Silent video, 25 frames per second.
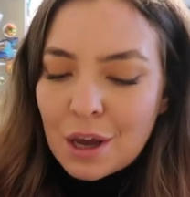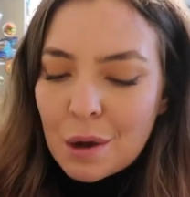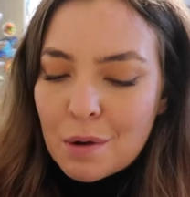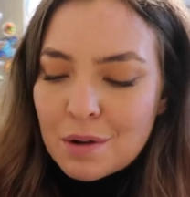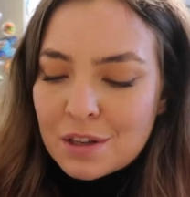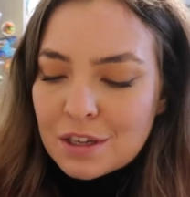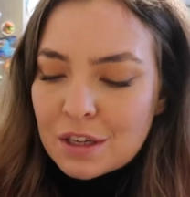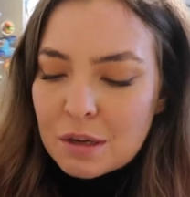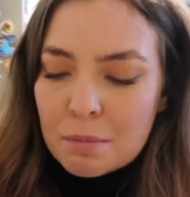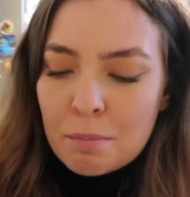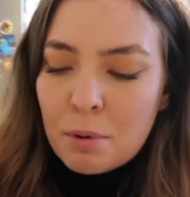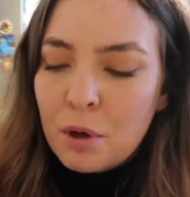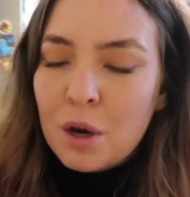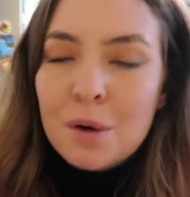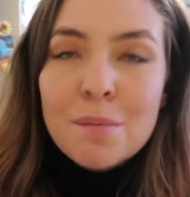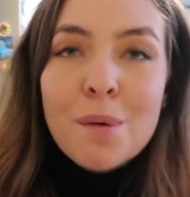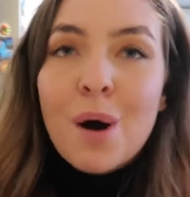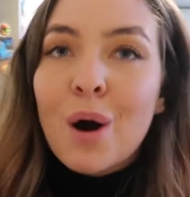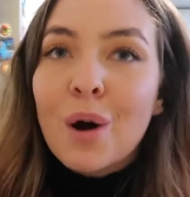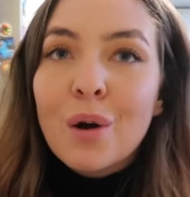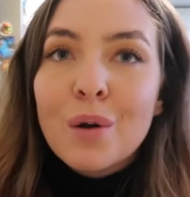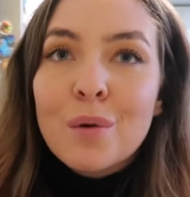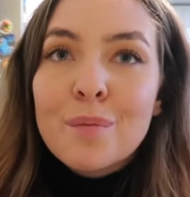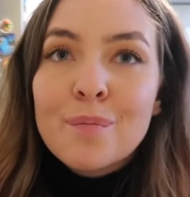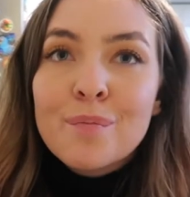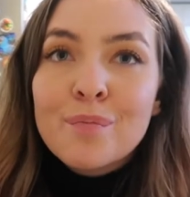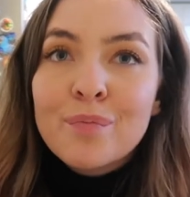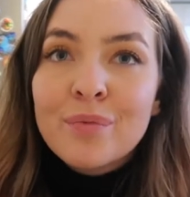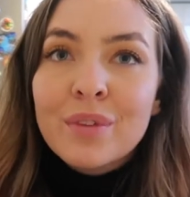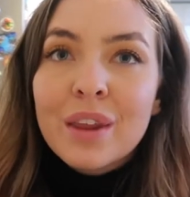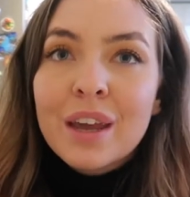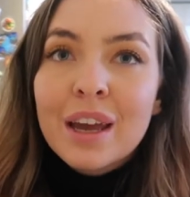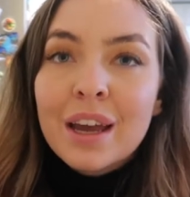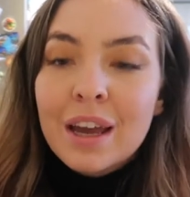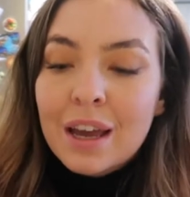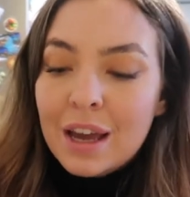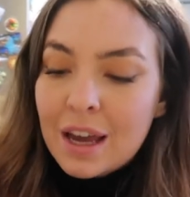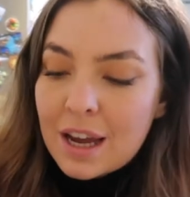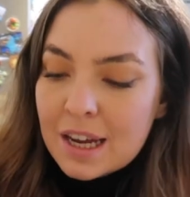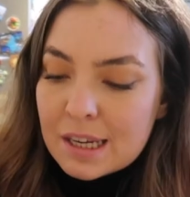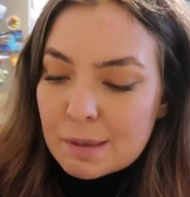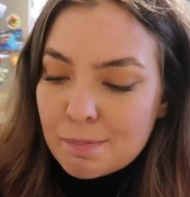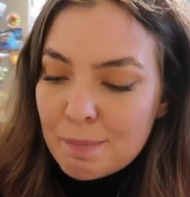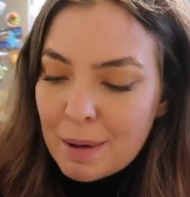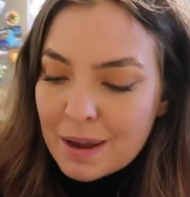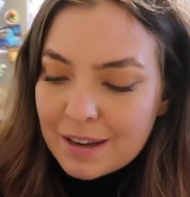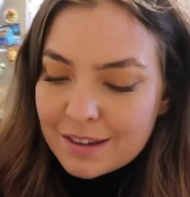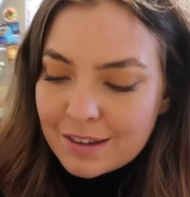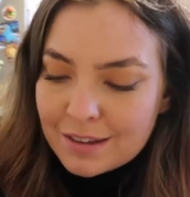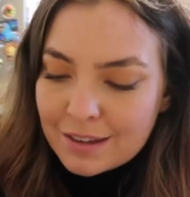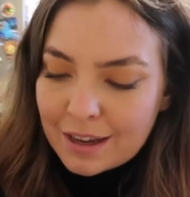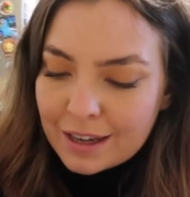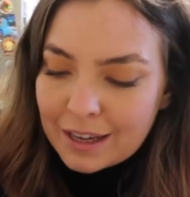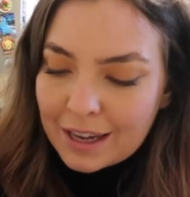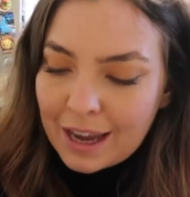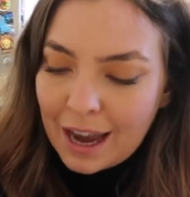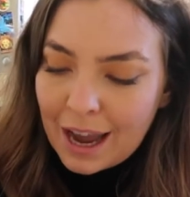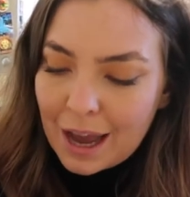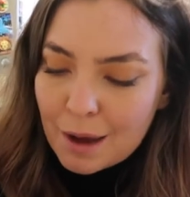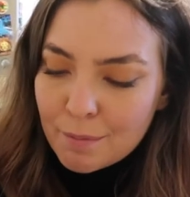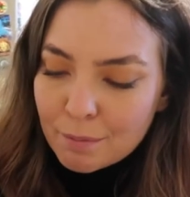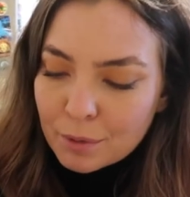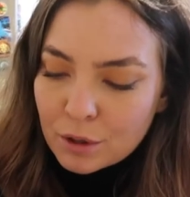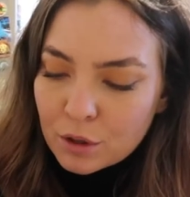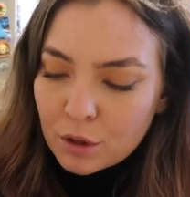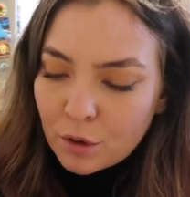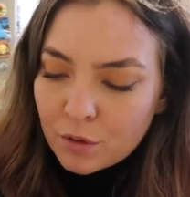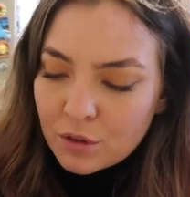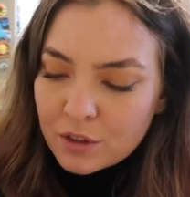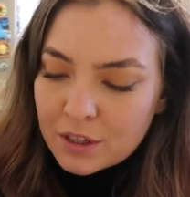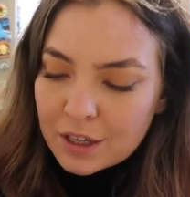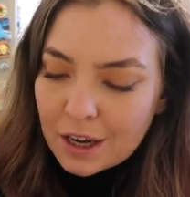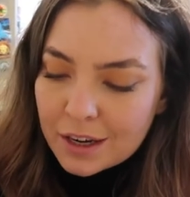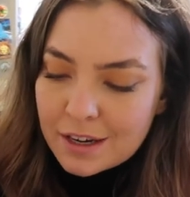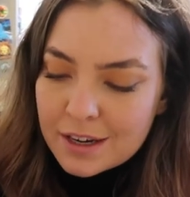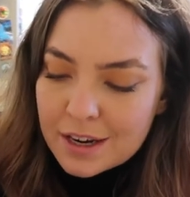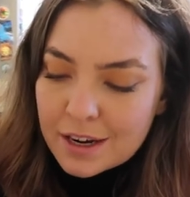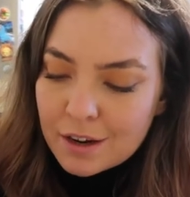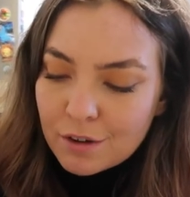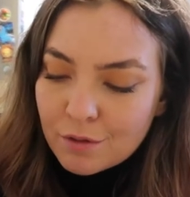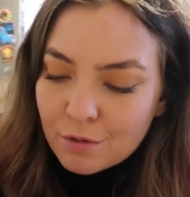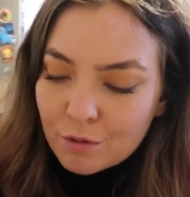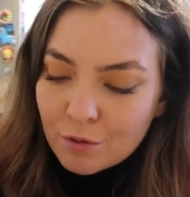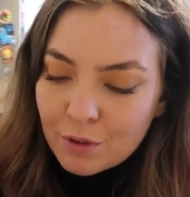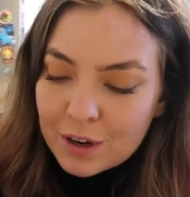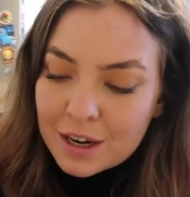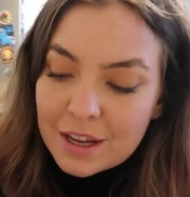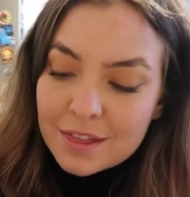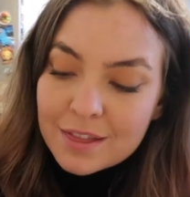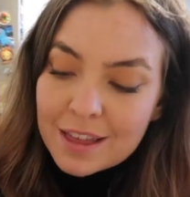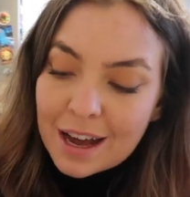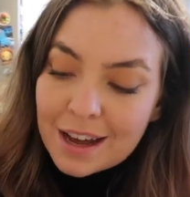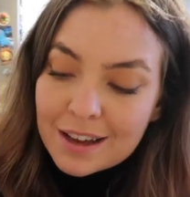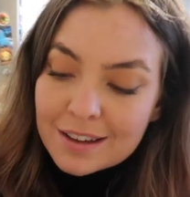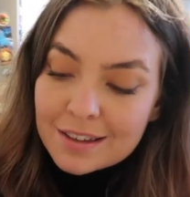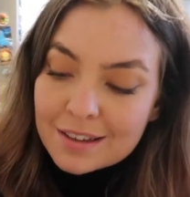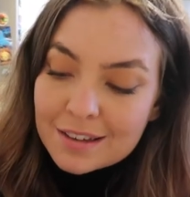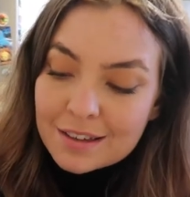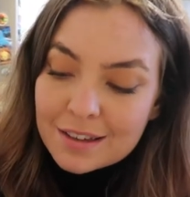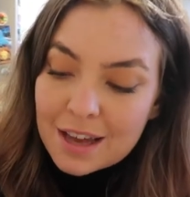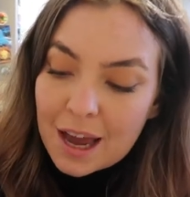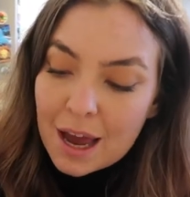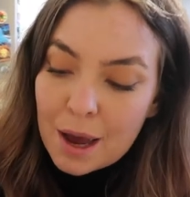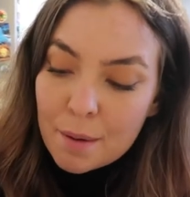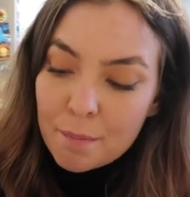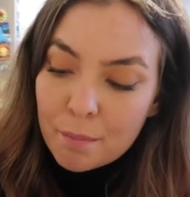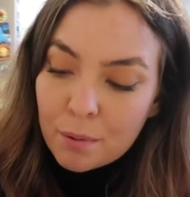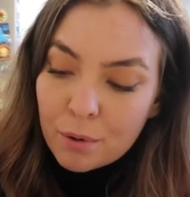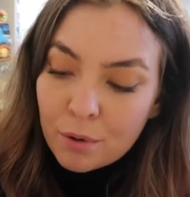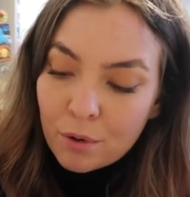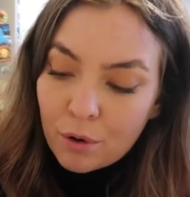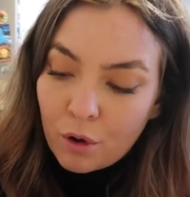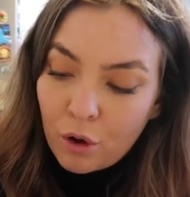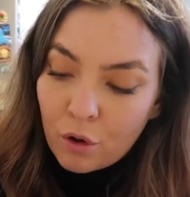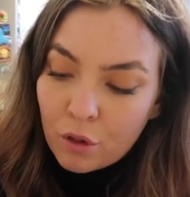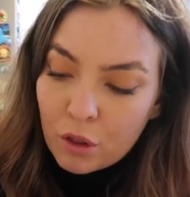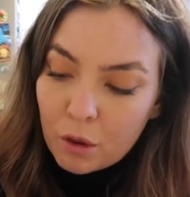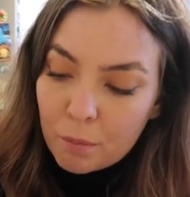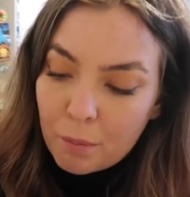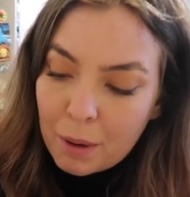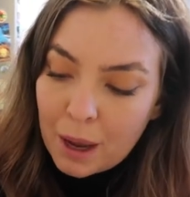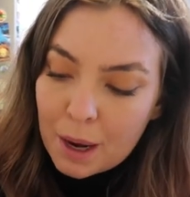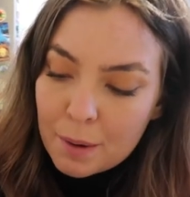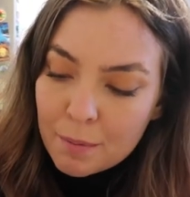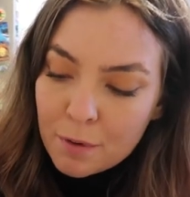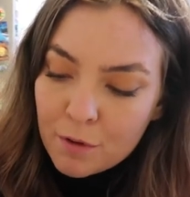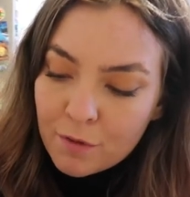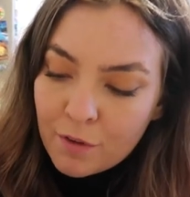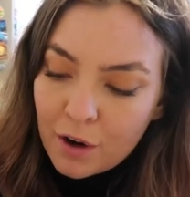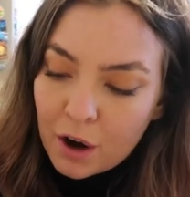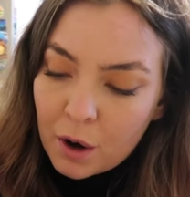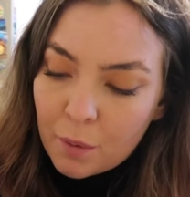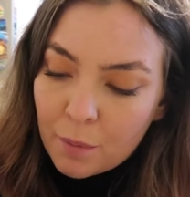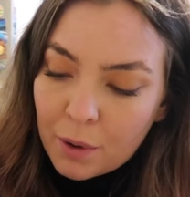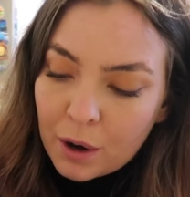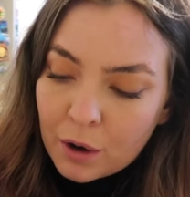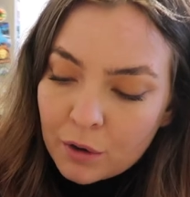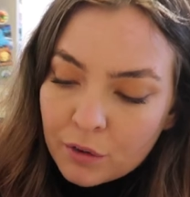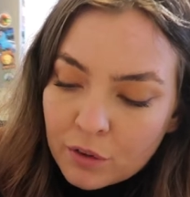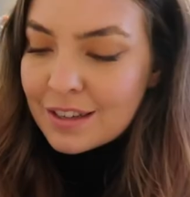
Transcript: going to put them on as best as I can because obviously I didn't read that step on the paper very well.